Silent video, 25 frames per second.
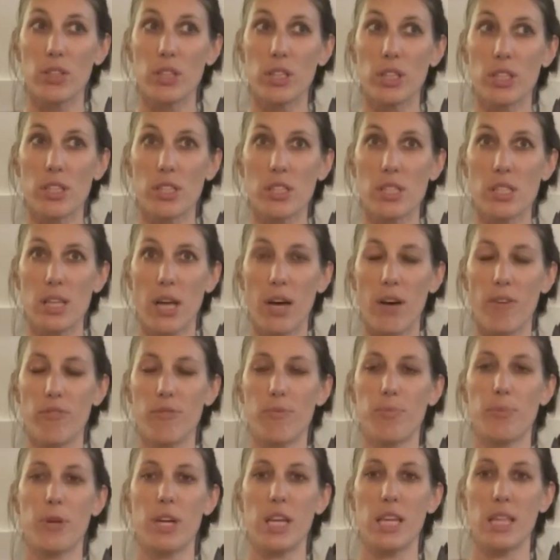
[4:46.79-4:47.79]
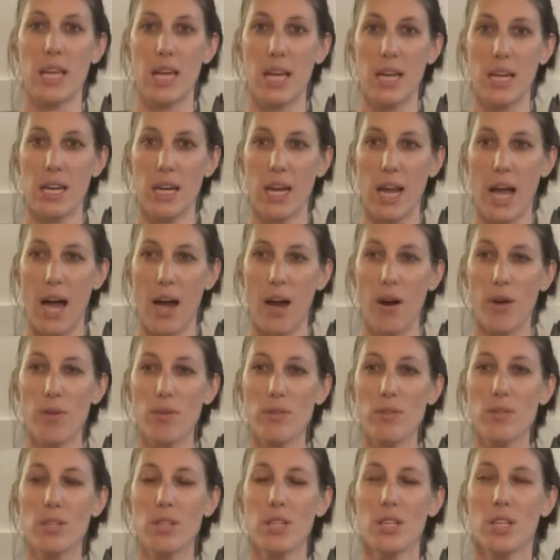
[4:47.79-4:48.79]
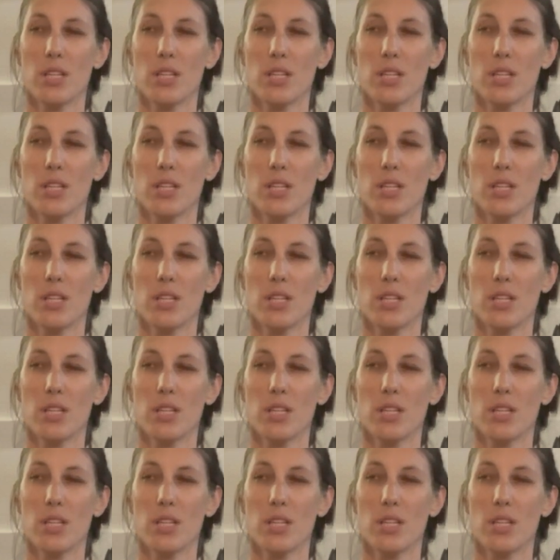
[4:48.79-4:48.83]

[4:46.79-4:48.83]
yourself breathe in and out.